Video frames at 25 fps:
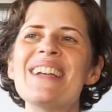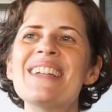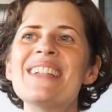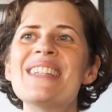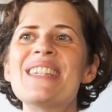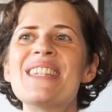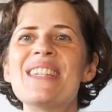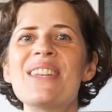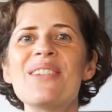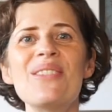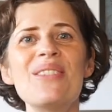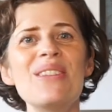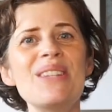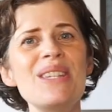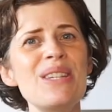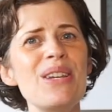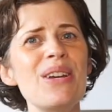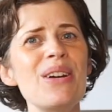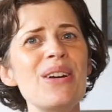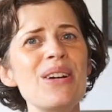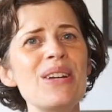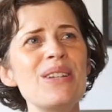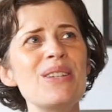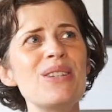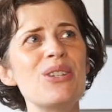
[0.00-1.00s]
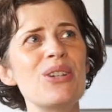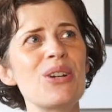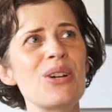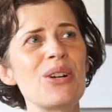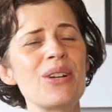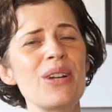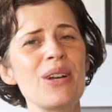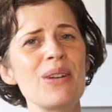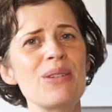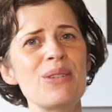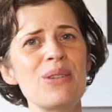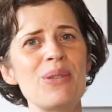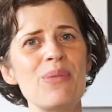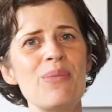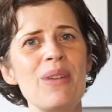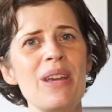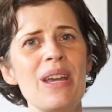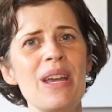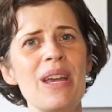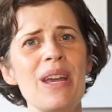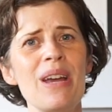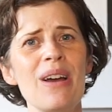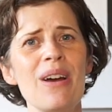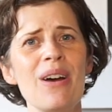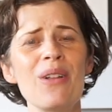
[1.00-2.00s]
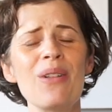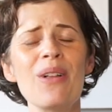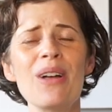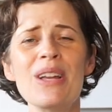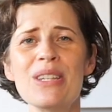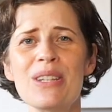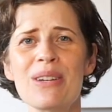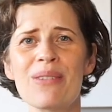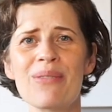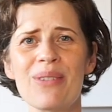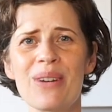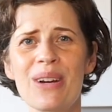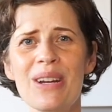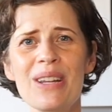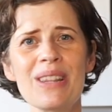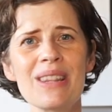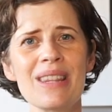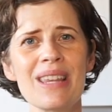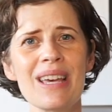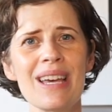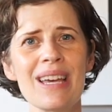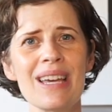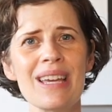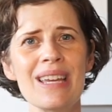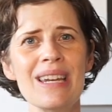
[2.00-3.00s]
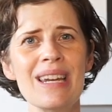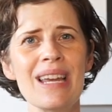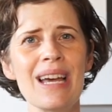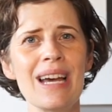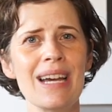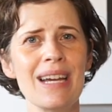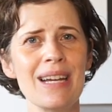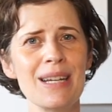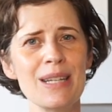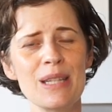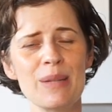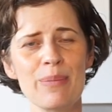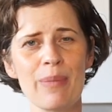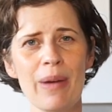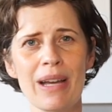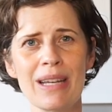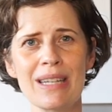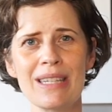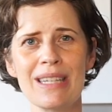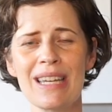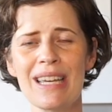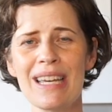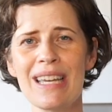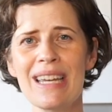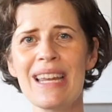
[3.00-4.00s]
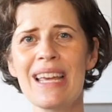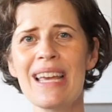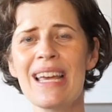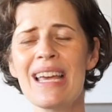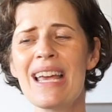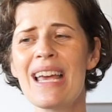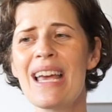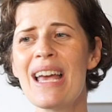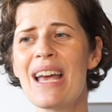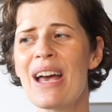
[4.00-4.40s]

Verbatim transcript: So this year has turned out to be a lot different than I expected.